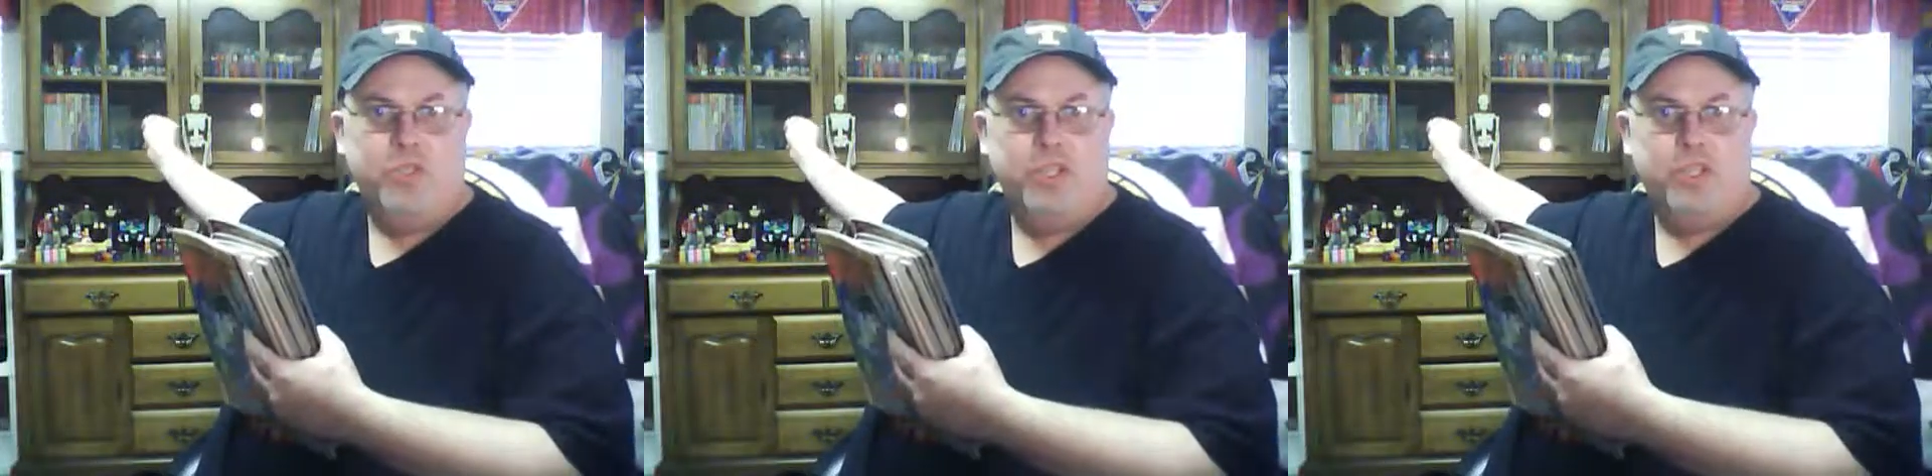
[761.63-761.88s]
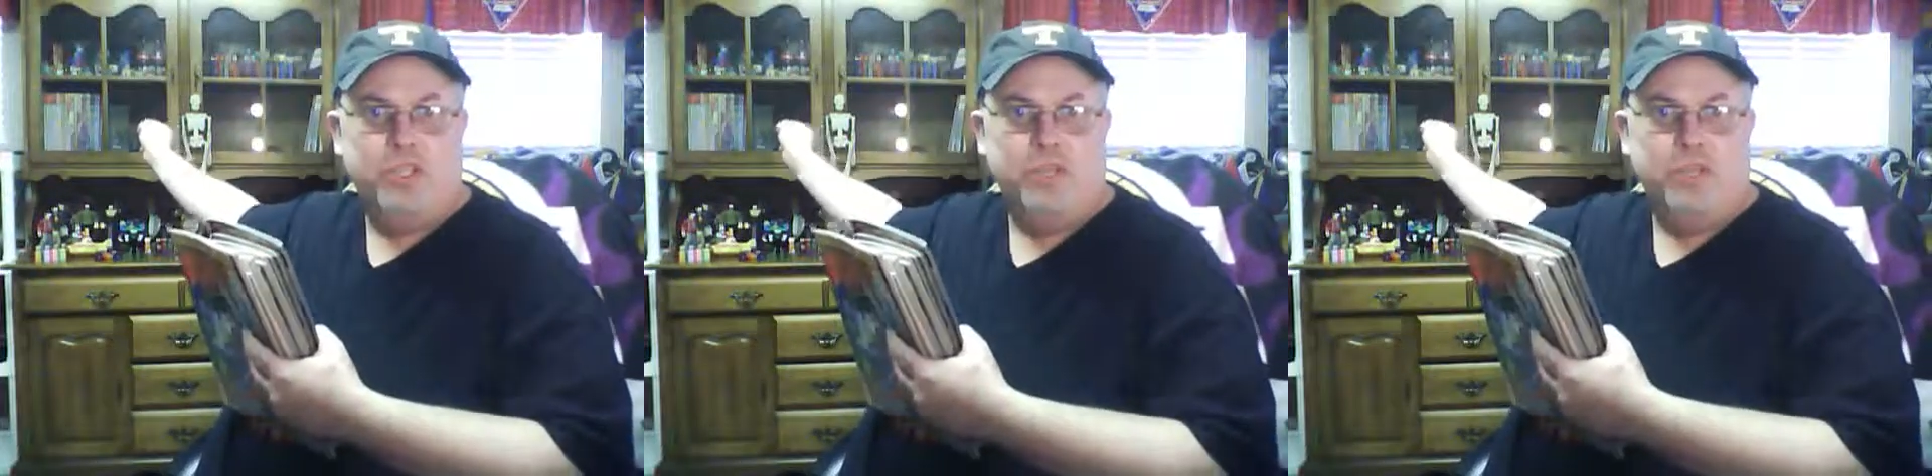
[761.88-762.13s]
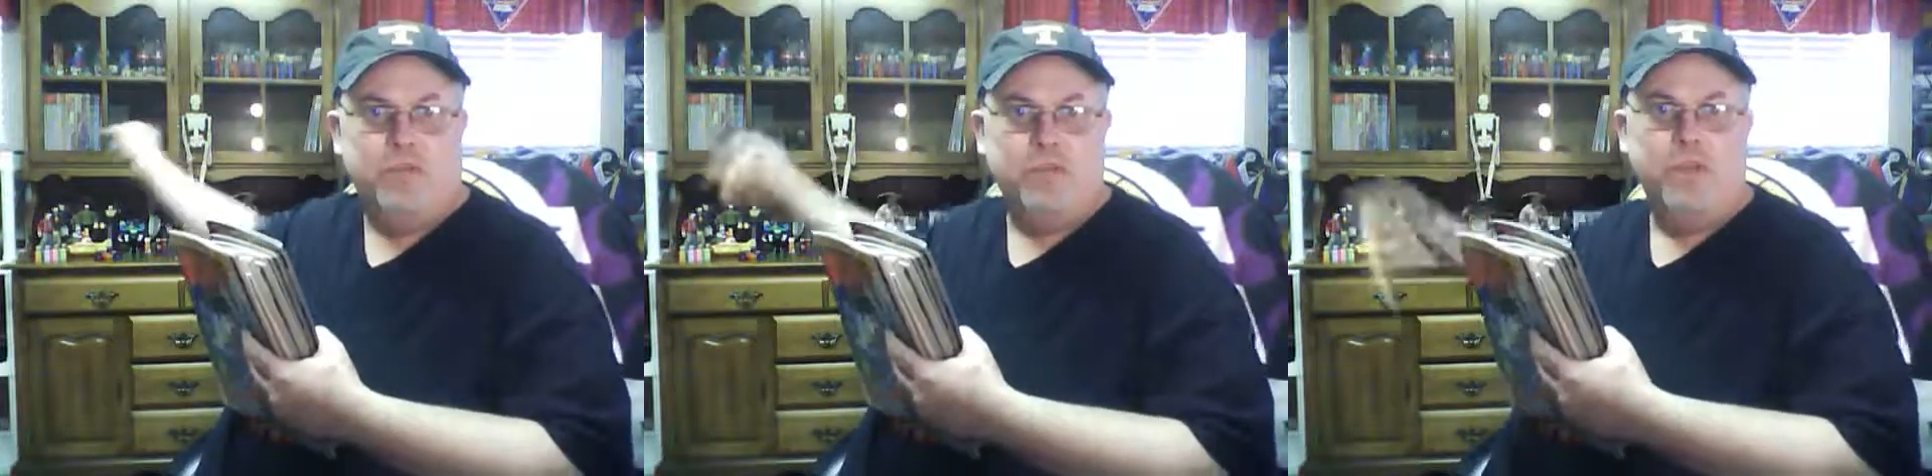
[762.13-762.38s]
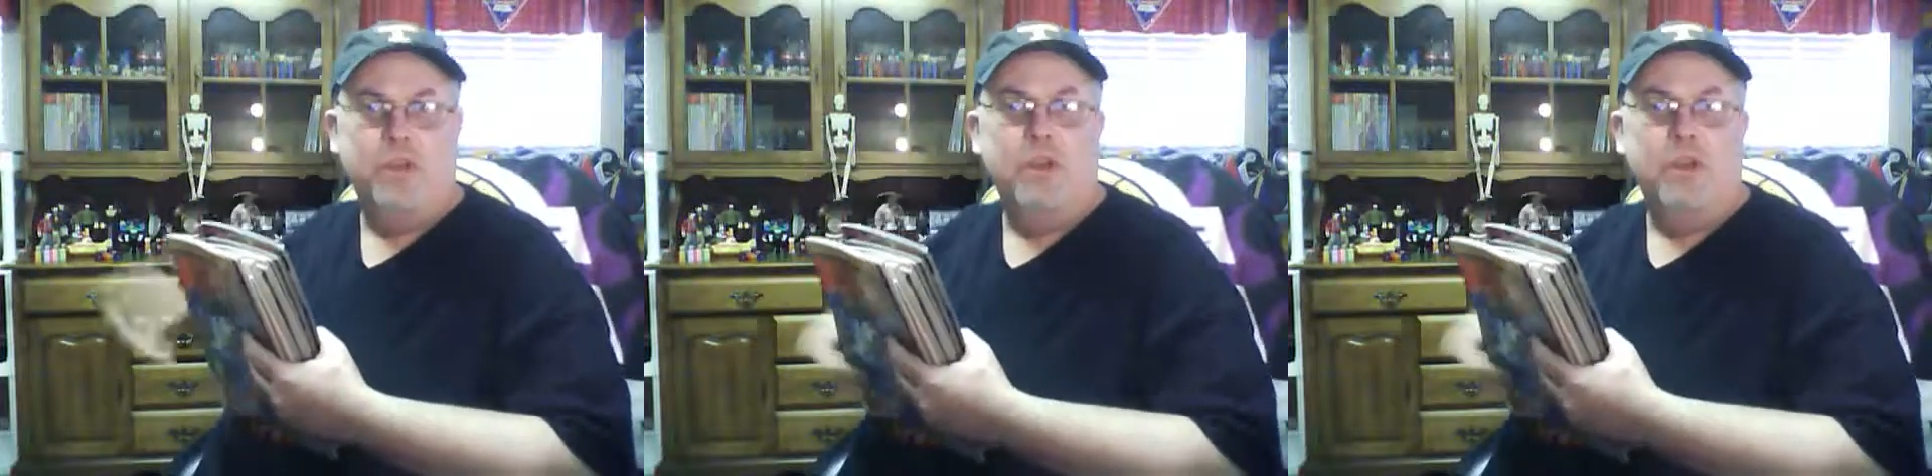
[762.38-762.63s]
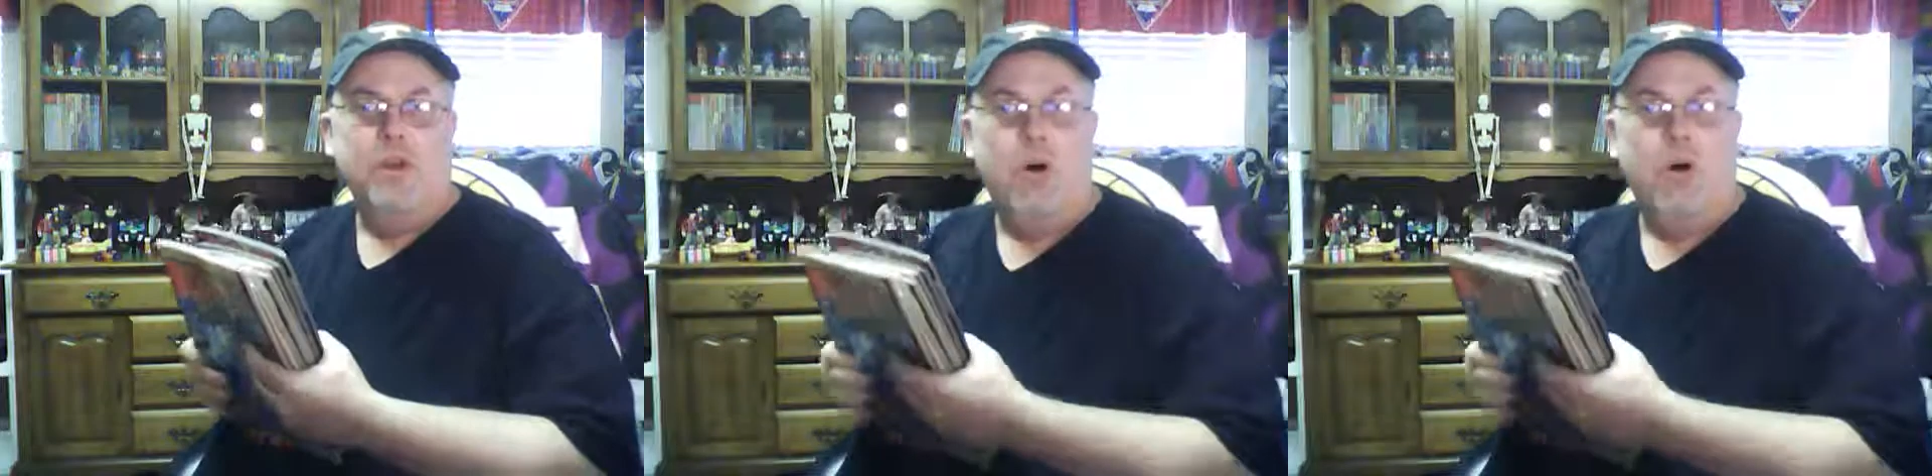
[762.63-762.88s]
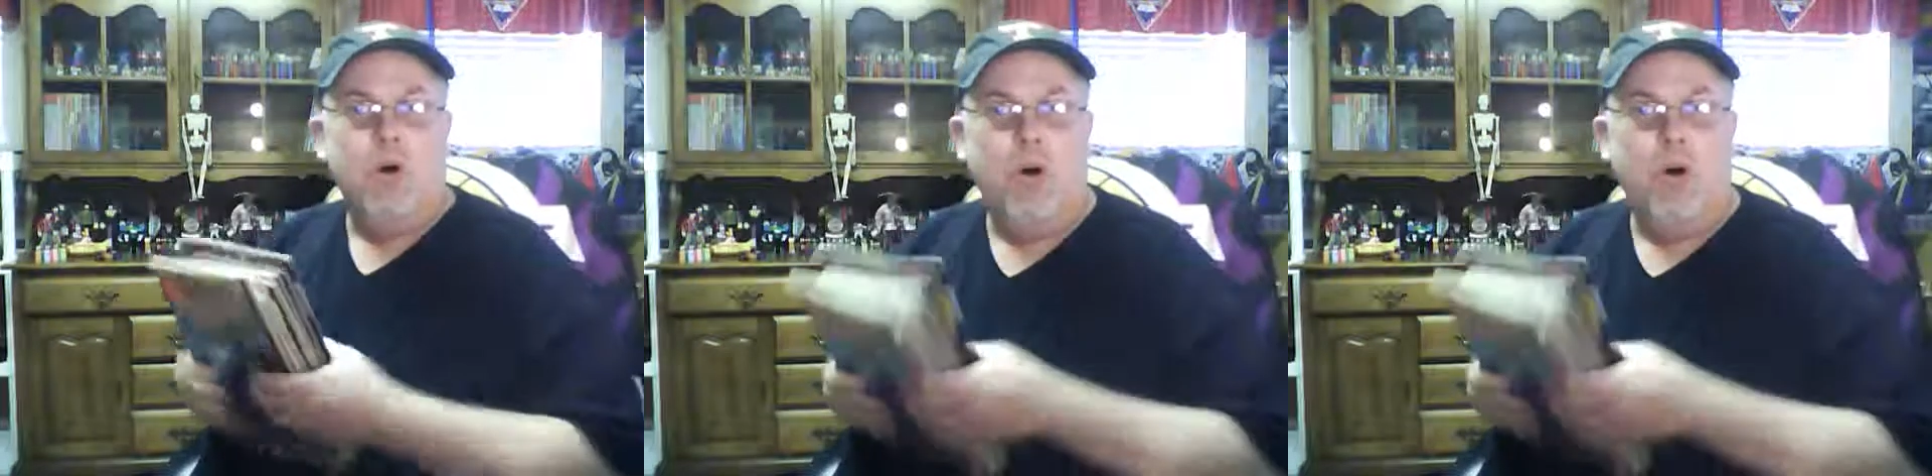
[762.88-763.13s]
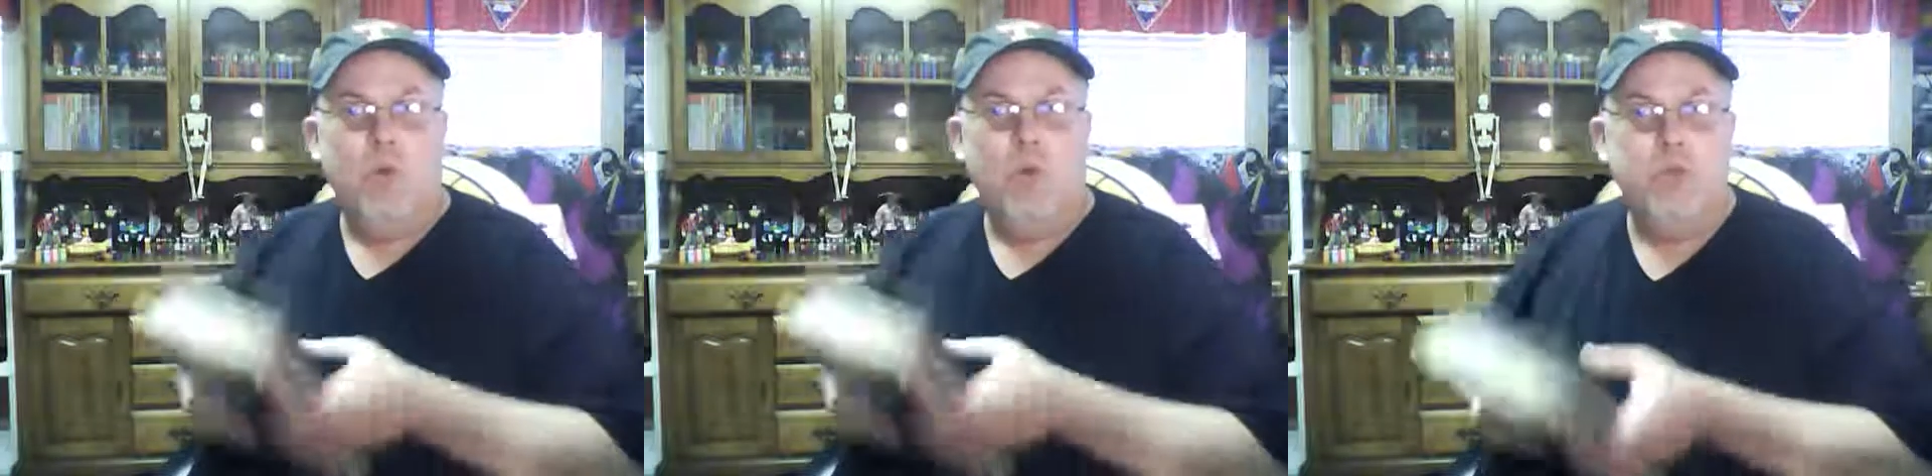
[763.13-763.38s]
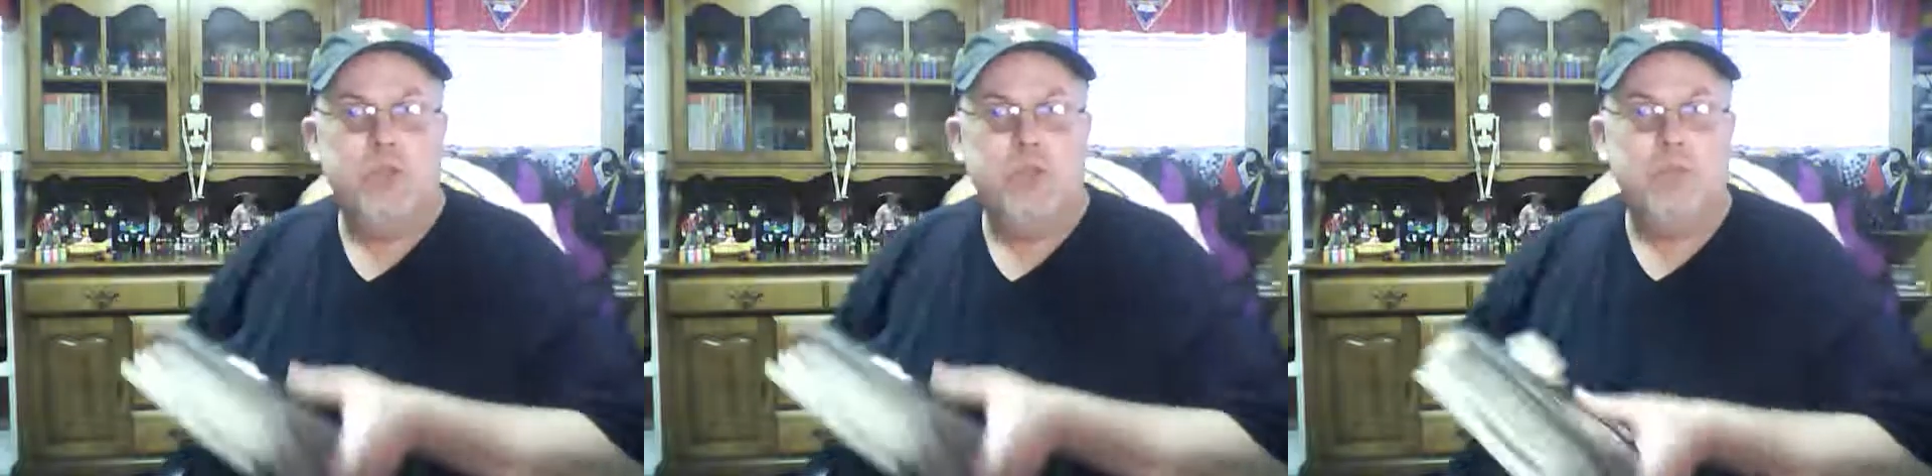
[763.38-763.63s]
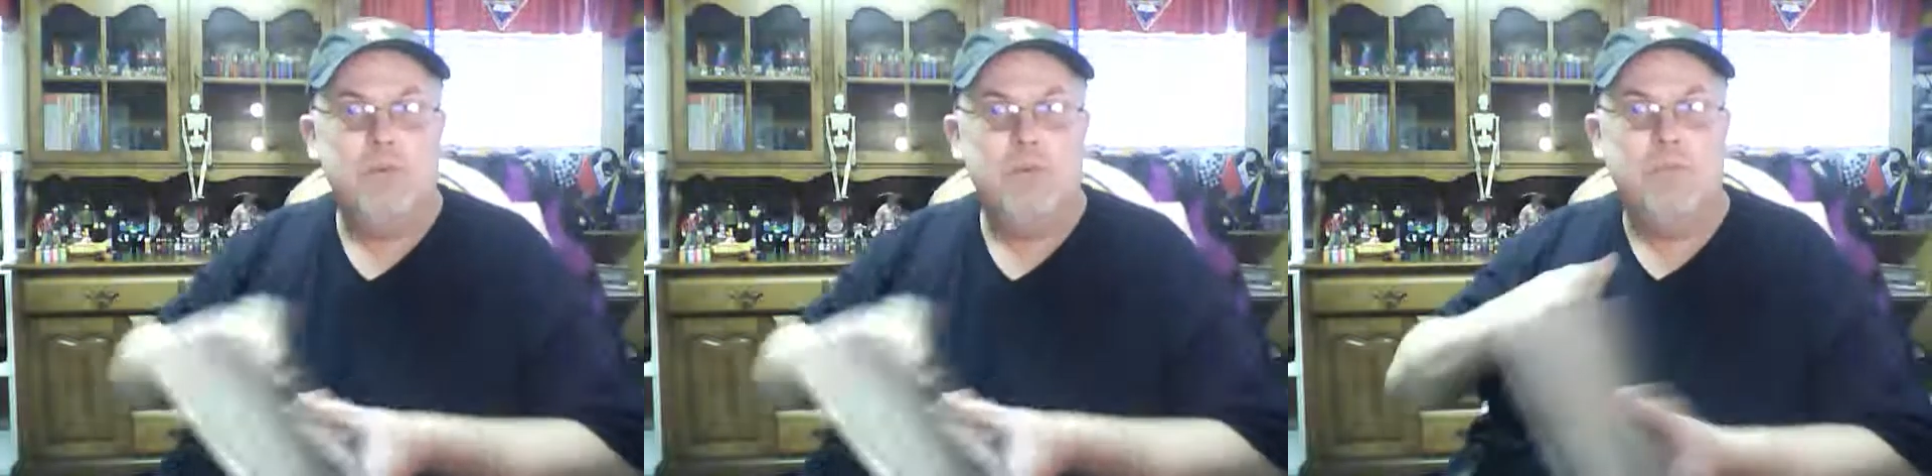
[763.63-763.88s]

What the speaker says: that shelf are all Wizard